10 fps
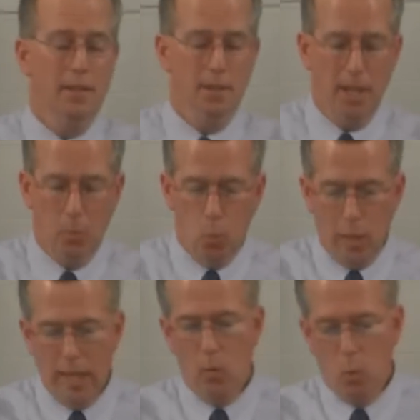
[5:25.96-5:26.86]
that
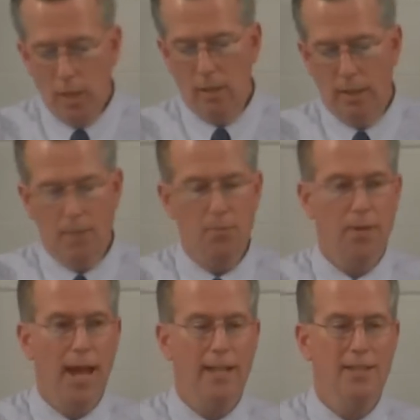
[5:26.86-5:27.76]
we will in
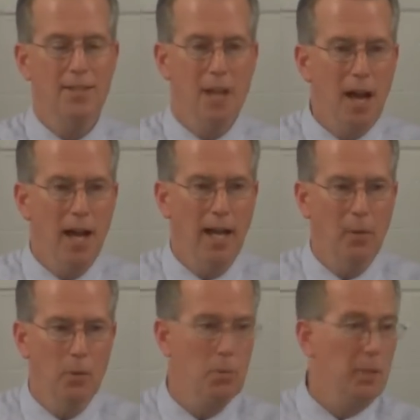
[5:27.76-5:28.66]
fact die,
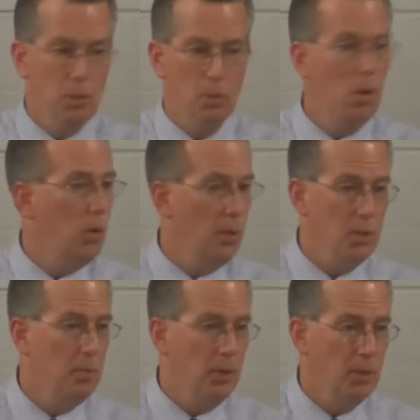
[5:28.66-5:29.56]
which means we're already
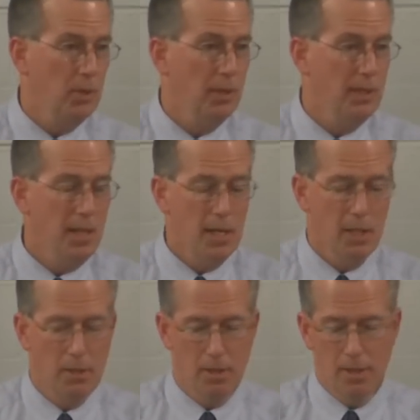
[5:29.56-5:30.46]
spiritually dead,
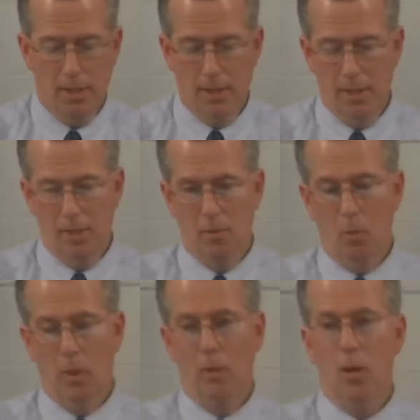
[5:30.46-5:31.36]
but
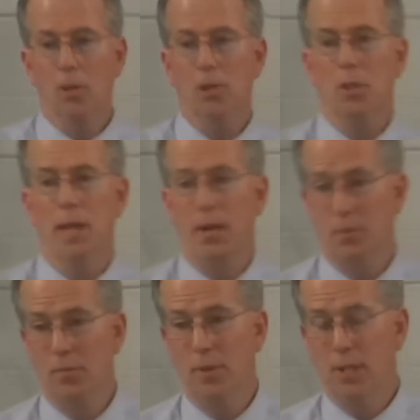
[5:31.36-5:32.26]
we'll also have
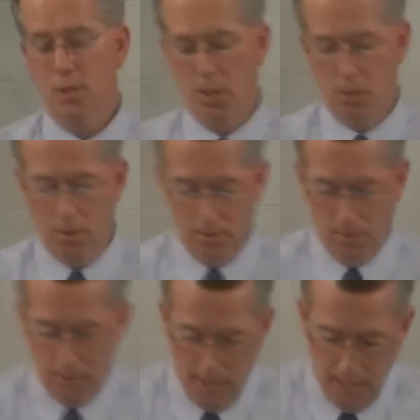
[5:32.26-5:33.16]
to face
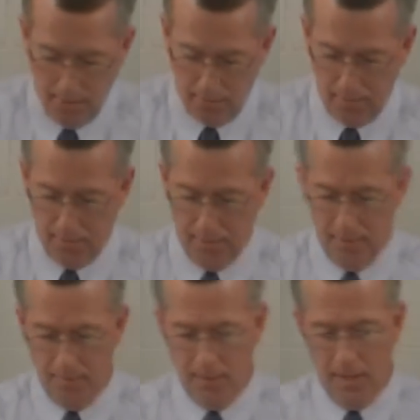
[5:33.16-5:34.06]
eternal death.
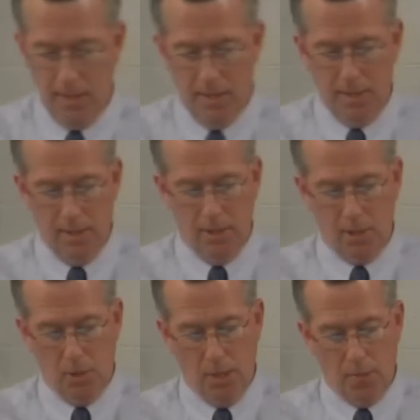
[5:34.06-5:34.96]

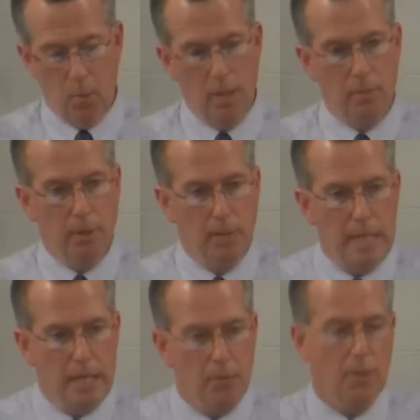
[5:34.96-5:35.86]
So if we
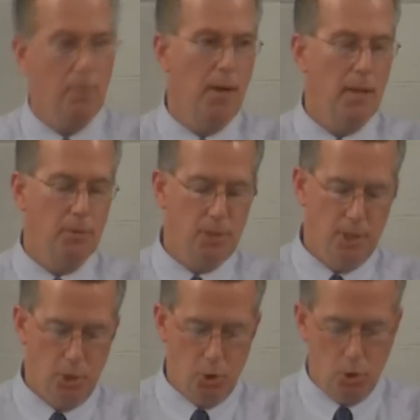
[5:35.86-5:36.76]
believe what the Bible
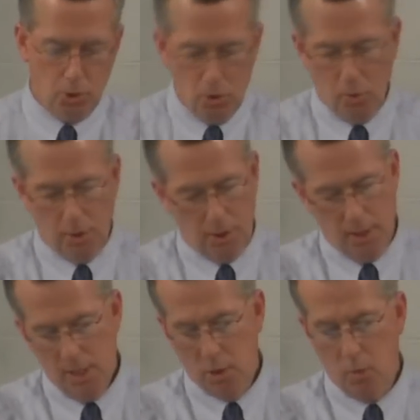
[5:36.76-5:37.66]
says is true, which it
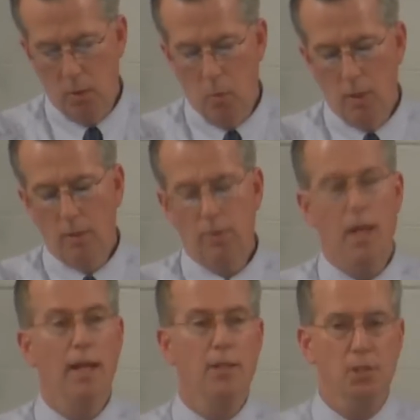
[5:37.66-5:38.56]
is, we will
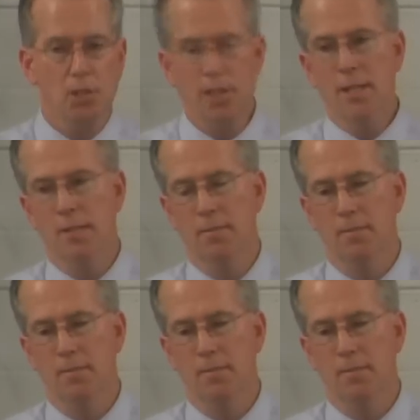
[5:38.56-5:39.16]
die to sin